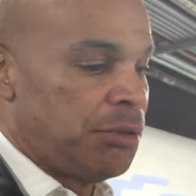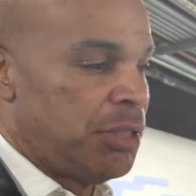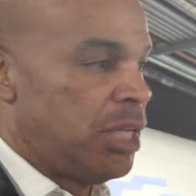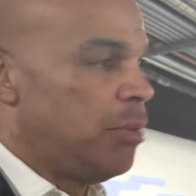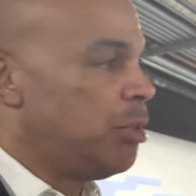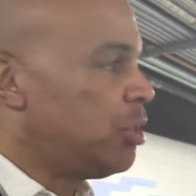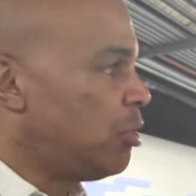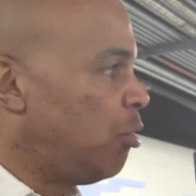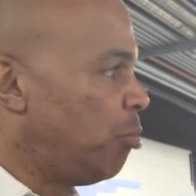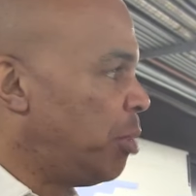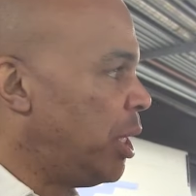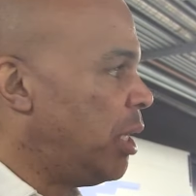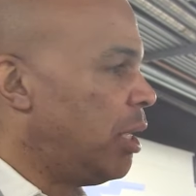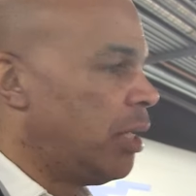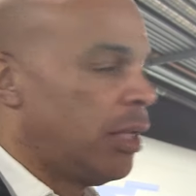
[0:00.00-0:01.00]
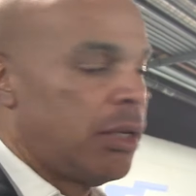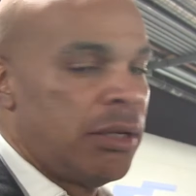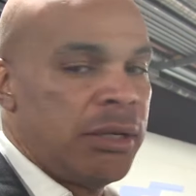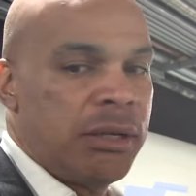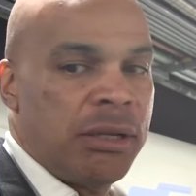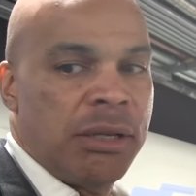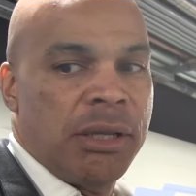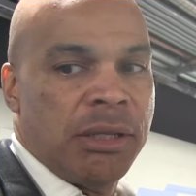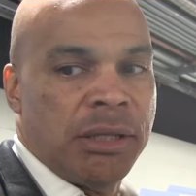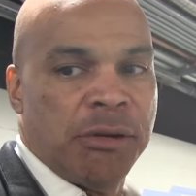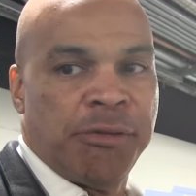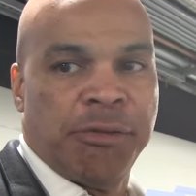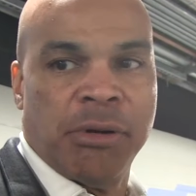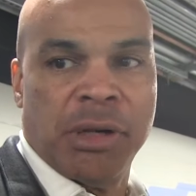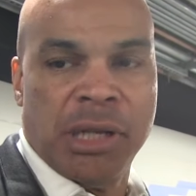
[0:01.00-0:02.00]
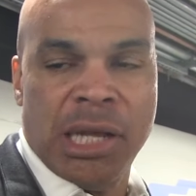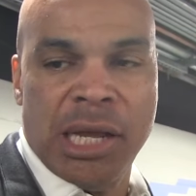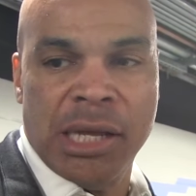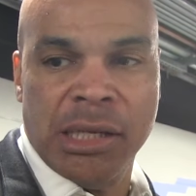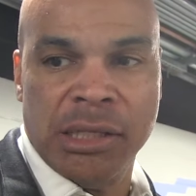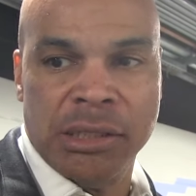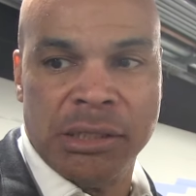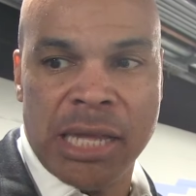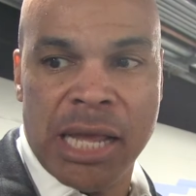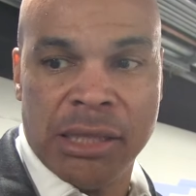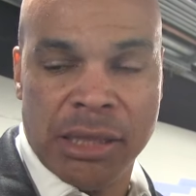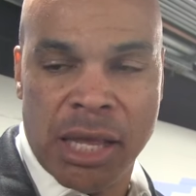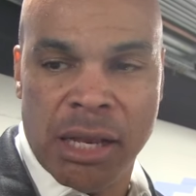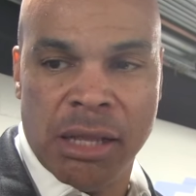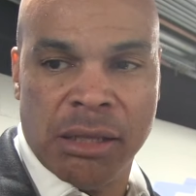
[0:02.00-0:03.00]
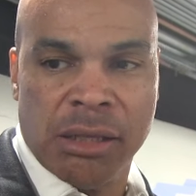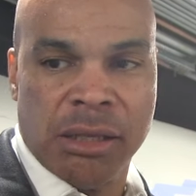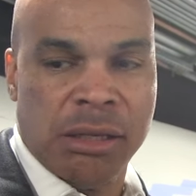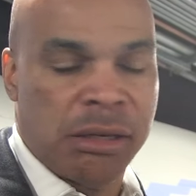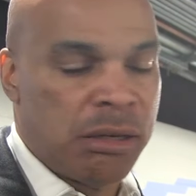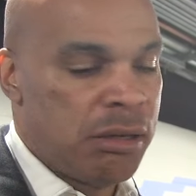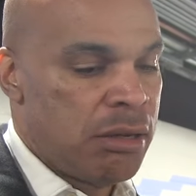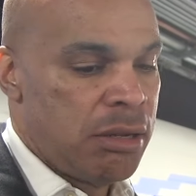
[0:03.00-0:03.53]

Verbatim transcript: team is so big and their front line is athletic, and,